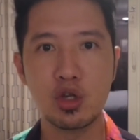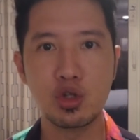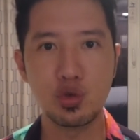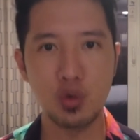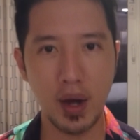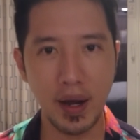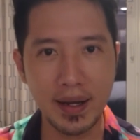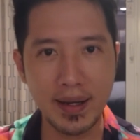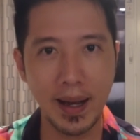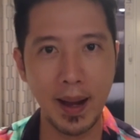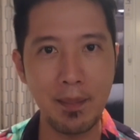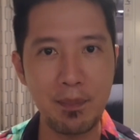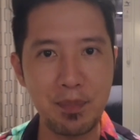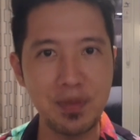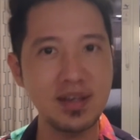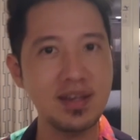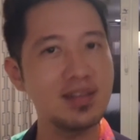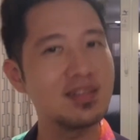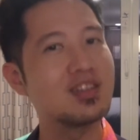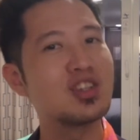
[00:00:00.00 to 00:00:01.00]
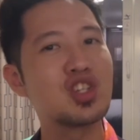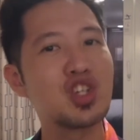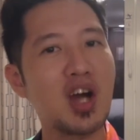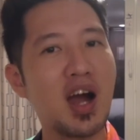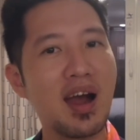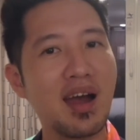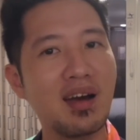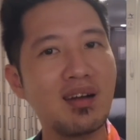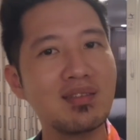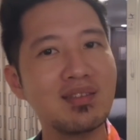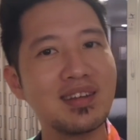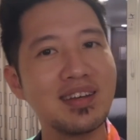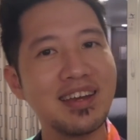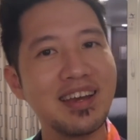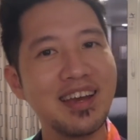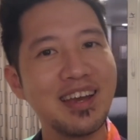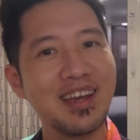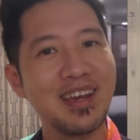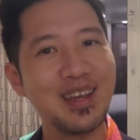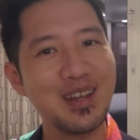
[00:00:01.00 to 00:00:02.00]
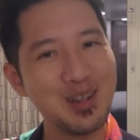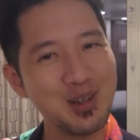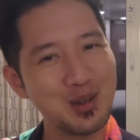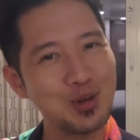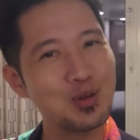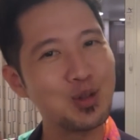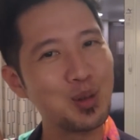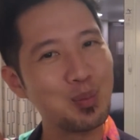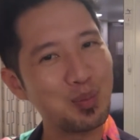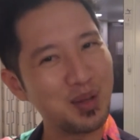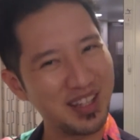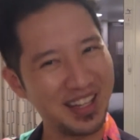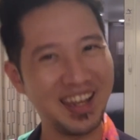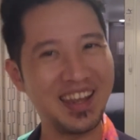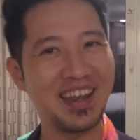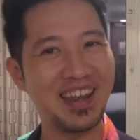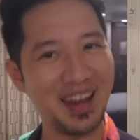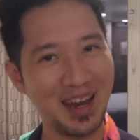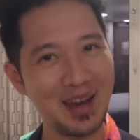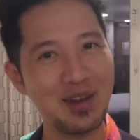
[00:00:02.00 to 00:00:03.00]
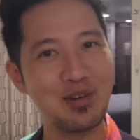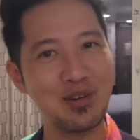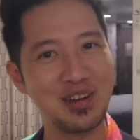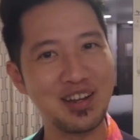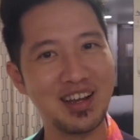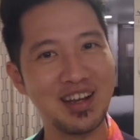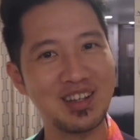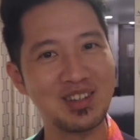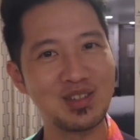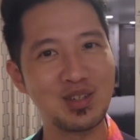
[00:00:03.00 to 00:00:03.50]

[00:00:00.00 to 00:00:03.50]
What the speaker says: to accompany the child into the play area.